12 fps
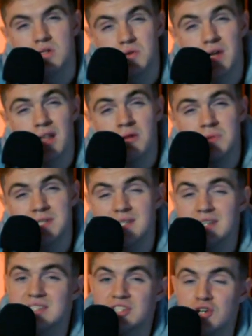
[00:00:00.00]
So now that we
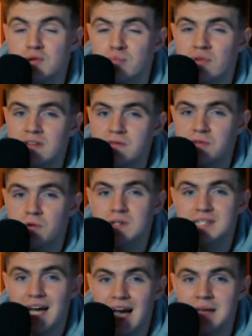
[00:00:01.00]
see 2.4
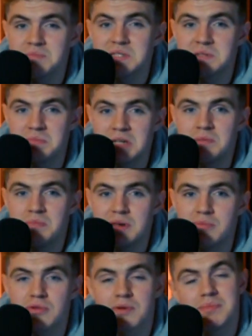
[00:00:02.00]
times as many
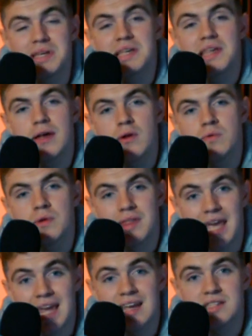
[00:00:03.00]
people are being killed with
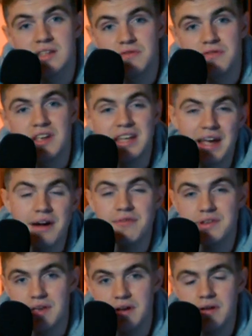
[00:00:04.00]
hands and feet
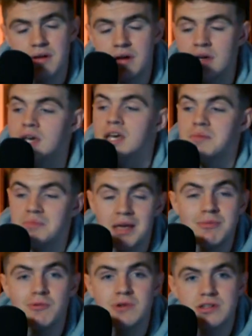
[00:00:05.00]
every year,
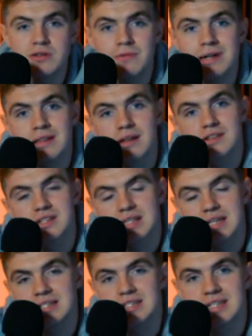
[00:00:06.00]
maybe we should write
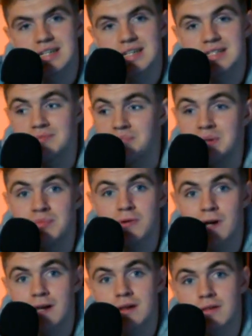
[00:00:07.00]
legislation against people
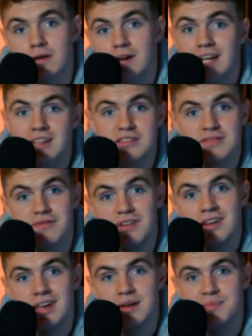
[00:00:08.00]
getting their hands and
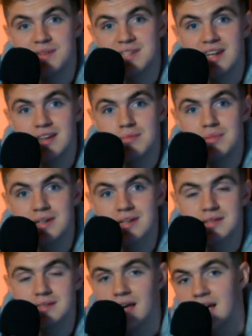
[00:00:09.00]
feet amputated
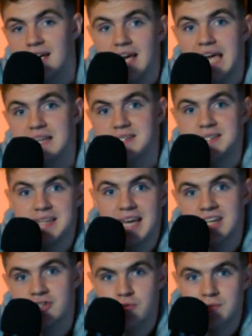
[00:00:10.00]
because it's
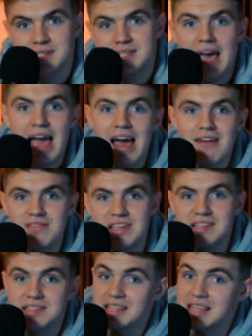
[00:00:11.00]
dangerous to have
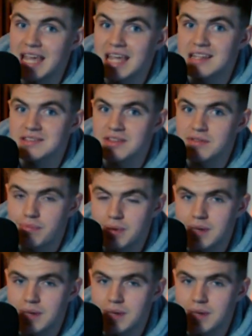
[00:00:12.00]
these in the hands of the